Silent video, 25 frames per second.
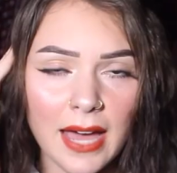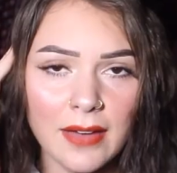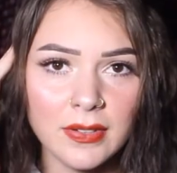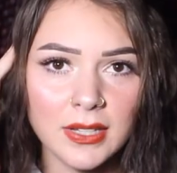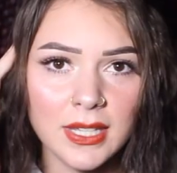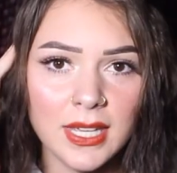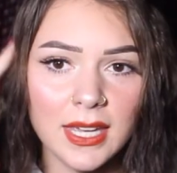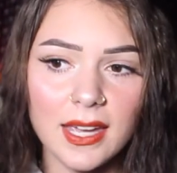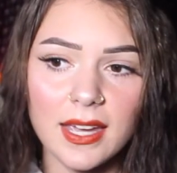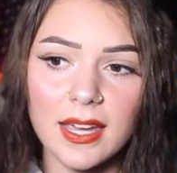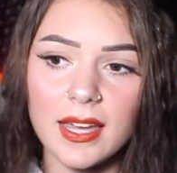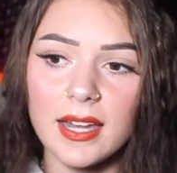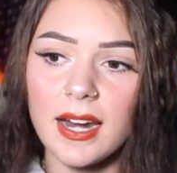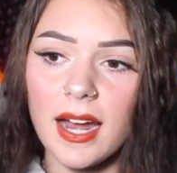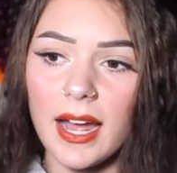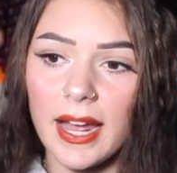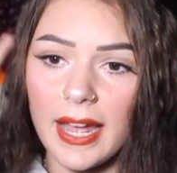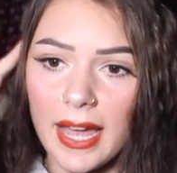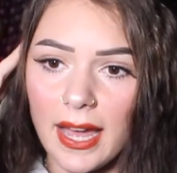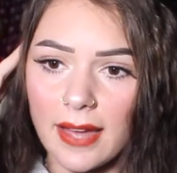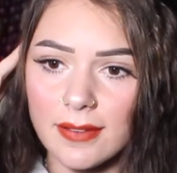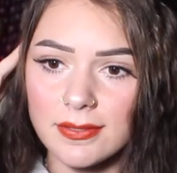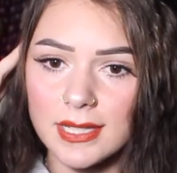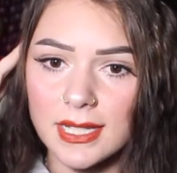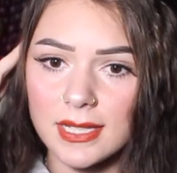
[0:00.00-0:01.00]
kid, I
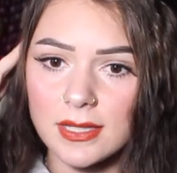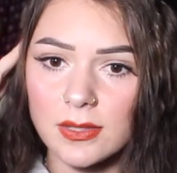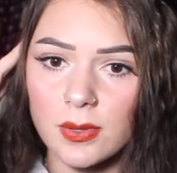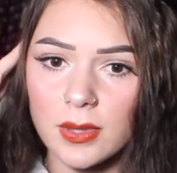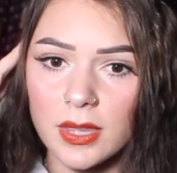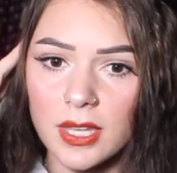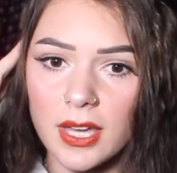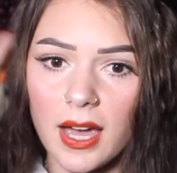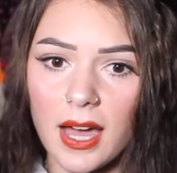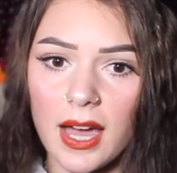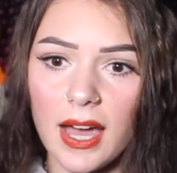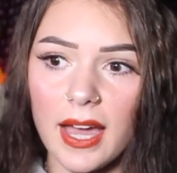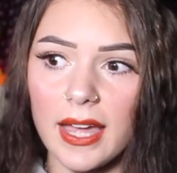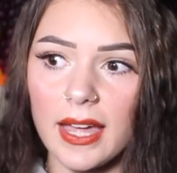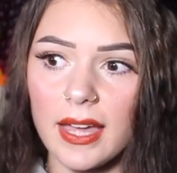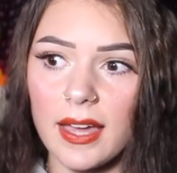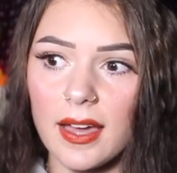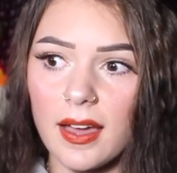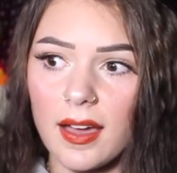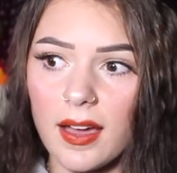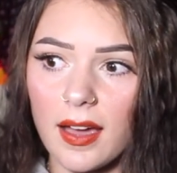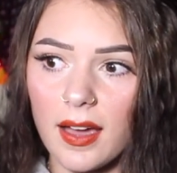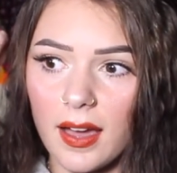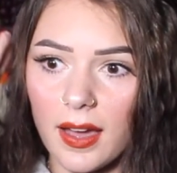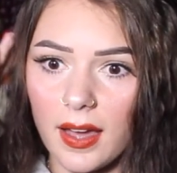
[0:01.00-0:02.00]
have sex with a guy,
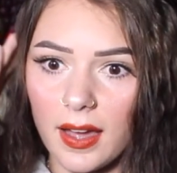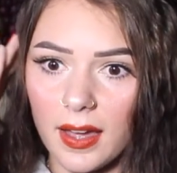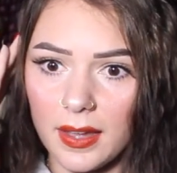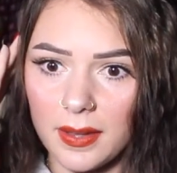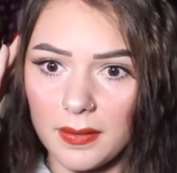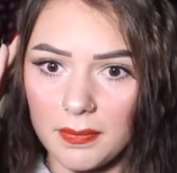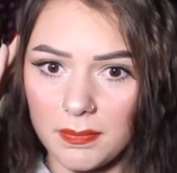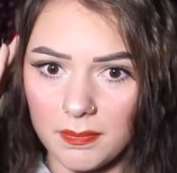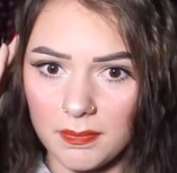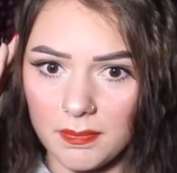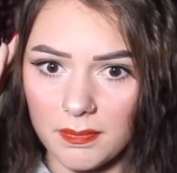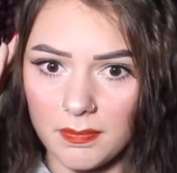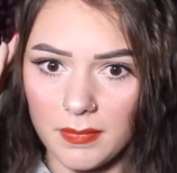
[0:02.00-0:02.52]
I